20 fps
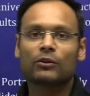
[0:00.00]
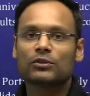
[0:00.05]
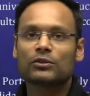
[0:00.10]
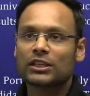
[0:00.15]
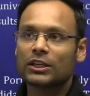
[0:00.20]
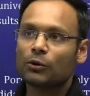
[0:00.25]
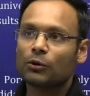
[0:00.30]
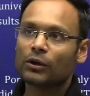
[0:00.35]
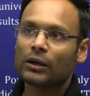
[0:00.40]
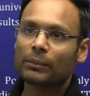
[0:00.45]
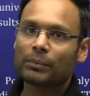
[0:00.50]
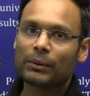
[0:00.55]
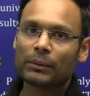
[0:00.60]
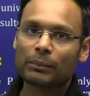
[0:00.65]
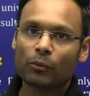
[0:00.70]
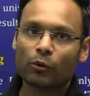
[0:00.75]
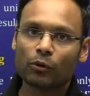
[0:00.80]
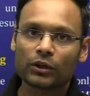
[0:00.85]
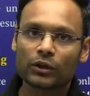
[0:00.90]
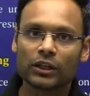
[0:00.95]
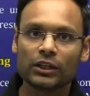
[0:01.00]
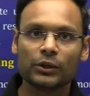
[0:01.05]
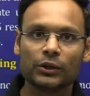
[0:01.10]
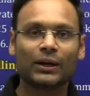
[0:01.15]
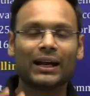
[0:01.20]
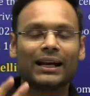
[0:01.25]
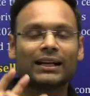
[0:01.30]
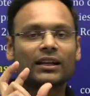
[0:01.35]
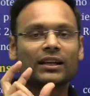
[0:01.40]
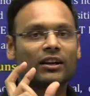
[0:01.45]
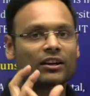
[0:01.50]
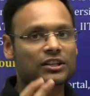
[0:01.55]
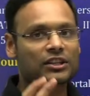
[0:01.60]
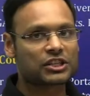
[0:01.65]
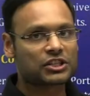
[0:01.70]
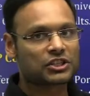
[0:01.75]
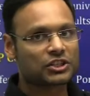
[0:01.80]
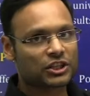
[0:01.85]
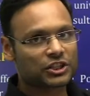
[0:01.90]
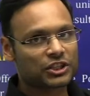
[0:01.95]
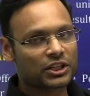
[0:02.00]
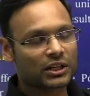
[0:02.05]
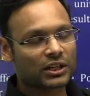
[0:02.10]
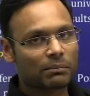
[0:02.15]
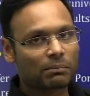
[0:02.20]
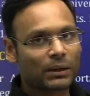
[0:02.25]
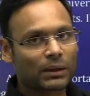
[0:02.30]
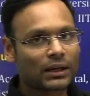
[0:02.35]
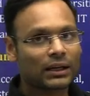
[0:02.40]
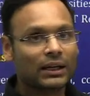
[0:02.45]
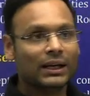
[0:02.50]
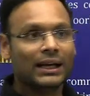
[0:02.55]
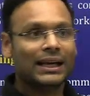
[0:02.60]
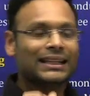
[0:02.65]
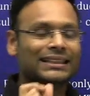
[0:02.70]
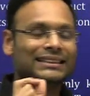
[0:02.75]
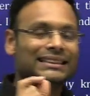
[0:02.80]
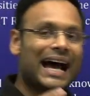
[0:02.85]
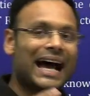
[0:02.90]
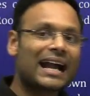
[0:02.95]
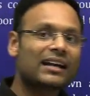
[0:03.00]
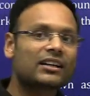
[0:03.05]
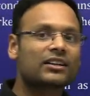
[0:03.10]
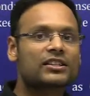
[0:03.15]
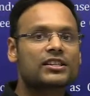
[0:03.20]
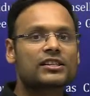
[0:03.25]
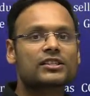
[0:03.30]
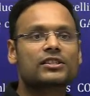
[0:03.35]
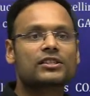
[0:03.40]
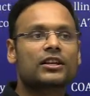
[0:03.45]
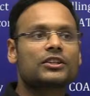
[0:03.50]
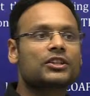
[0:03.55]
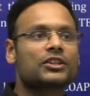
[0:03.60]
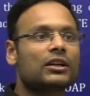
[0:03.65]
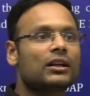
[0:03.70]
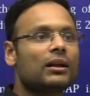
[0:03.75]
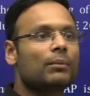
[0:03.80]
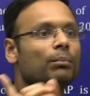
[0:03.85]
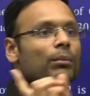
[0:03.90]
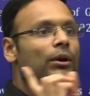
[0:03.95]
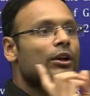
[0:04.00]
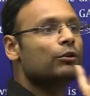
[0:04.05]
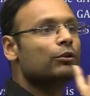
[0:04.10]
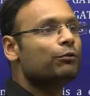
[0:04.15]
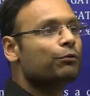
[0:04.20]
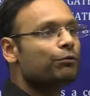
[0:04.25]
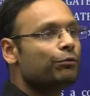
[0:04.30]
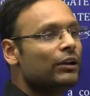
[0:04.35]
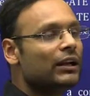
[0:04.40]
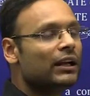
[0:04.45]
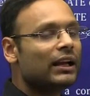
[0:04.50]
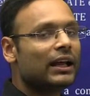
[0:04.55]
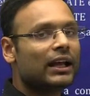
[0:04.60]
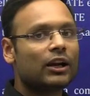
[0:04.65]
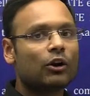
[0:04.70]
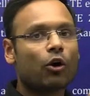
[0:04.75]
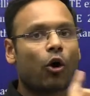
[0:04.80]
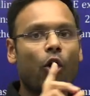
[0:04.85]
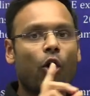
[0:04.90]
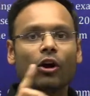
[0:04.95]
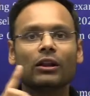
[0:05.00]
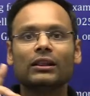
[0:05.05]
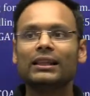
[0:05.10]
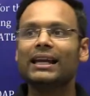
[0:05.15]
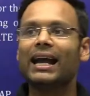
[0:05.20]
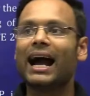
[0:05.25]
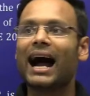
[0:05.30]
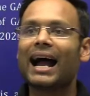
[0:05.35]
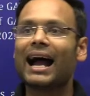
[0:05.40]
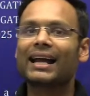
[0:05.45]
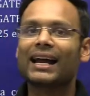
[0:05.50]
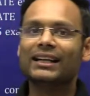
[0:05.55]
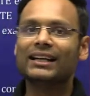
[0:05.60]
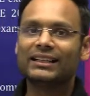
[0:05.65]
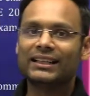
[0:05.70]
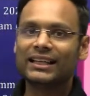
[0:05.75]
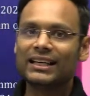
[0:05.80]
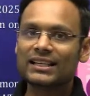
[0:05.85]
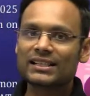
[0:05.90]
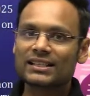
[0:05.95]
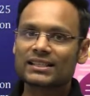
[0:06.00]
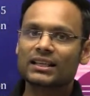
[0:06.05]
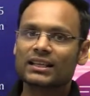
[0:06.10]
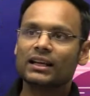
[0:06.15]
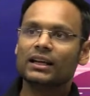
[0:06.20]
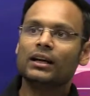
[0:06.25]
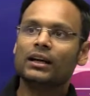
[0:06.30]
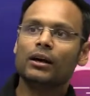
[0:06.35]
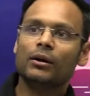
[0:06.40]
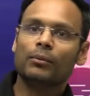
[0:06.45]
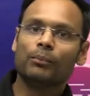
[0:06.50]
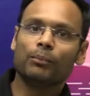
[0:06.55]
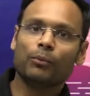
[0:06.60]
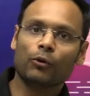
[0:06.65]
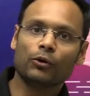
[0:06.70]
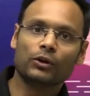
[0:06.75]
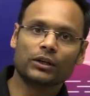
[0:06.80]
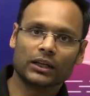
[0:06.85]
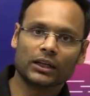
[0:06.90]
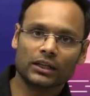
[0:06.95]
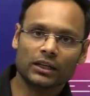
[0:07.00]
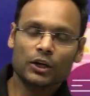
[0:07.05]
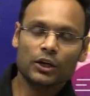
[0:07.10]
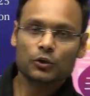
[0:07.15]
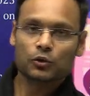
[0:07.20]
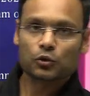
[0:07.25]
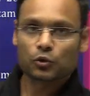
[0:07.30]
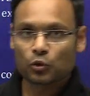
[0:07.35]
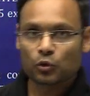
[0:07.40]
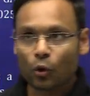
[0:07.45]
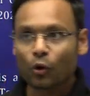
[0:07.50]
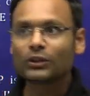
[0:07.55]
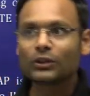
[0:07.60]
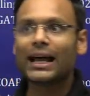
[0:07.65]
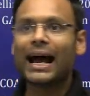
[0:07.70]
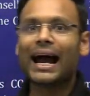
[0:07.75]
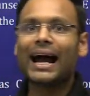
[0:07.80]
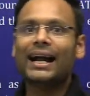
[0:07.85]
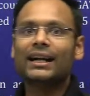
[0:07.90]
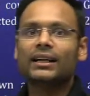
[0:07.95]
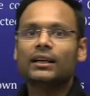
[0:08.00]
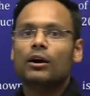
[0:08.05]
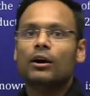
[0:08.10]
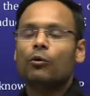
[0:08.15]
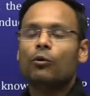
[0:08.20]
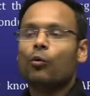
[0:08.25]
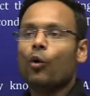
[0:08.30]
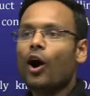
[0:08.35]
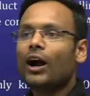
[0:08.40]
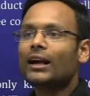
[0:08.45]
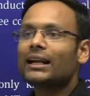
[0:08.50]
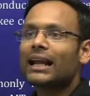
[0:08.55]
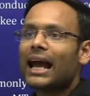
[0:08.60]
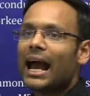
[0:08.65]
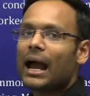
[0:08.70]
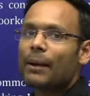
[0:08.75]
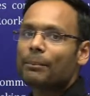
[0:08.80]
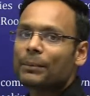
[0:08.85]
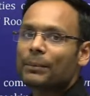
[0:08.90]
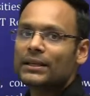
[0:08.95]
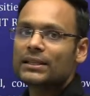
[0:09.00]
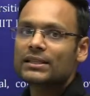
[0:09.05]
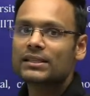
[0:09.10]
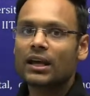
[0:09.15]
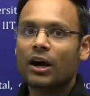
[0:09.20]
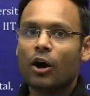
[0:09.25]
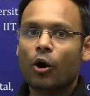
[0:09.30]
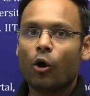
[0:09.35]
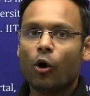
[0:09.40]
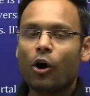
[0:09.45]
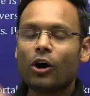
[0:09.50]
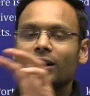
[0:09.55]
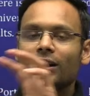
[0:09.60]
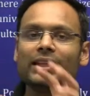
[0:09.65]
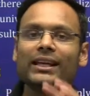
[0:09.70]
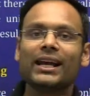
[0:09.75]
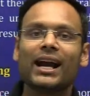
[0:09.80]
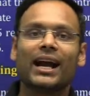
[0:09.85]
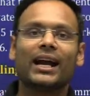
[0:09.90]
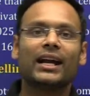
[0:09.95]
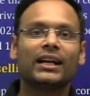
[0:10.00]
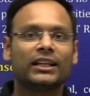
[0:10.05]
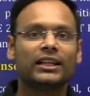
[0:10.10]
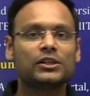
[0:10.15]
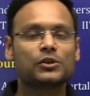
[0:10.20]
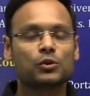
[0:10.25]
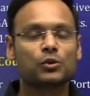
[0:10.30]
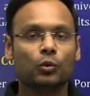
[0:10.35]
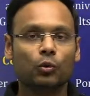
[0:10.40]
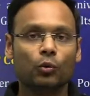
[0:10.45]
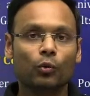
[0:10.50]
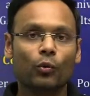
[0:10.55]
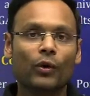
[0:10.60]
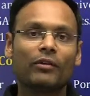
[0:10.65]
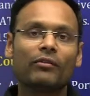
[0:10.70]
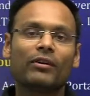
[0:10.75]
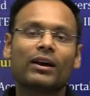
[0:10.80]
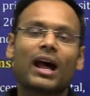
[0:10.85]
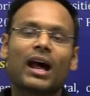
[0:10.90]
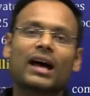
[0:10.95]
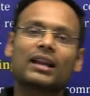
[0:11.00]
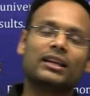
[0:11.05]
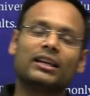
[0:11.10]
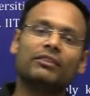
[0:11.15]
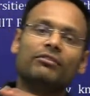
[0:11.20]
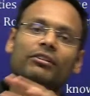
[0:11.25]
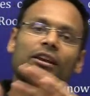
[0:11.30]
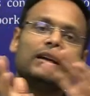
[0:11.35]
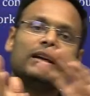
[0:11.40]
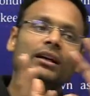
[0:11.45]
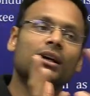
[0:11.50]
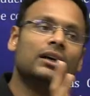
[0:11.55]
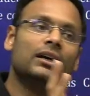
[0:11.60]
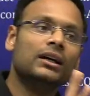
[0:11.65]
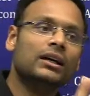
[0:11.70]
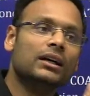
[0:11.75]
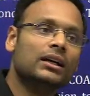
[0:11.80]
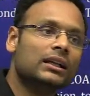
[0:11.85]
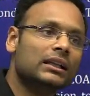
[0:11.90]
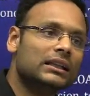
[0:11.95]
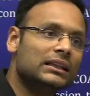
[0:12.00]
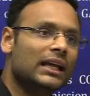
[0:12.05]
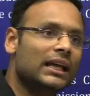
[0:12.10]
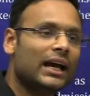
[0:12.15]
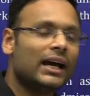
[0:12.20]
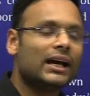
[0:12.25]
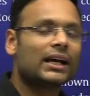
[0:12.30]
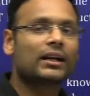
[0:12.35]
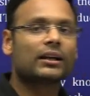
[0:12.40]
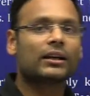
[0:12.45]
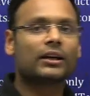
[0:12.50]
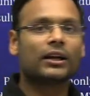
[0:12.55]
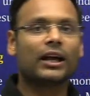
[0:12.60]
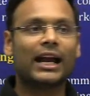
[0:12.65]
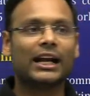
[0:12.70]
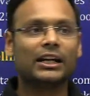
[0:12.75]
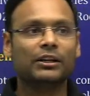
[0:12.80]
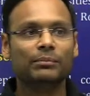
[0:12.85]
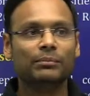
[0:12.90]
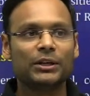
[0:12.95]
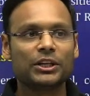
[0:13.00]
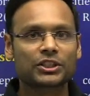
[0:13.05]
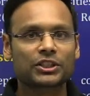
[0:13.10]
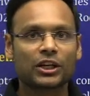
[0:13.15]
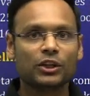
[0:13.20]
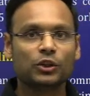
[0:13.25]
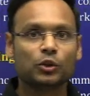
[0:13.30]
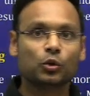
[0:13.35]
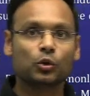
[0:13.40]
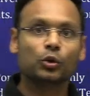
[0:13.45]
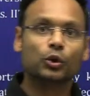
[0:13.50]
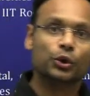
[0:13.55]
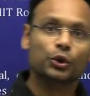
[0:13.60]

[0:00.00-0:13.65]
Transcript: on COAP portal, you get a registration number. That registration number you fill in all the IITs portal. So that what happens, all the IITs, whoever are giving their admission to